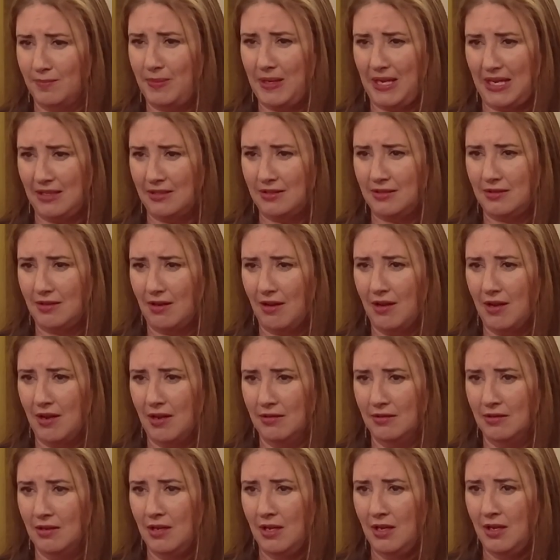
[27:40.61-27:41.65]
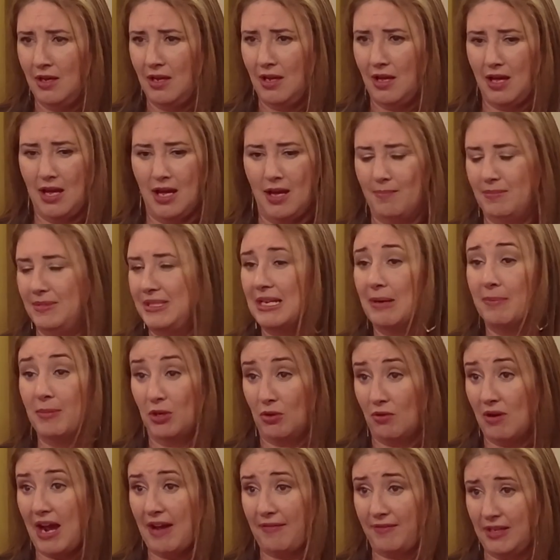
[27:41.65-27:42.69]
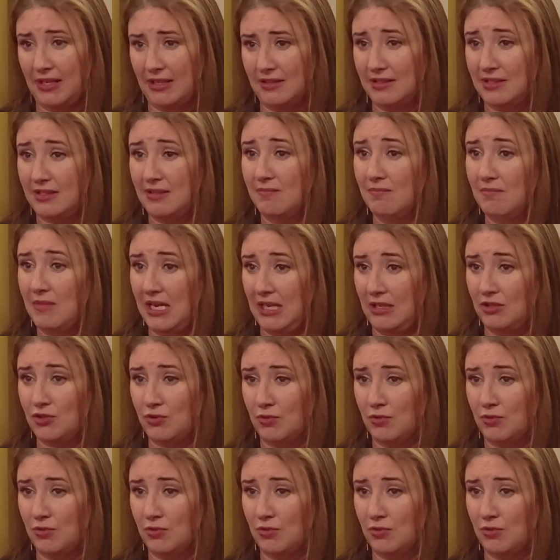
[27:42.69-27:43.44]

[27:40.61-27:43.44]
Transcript: based on demographics to make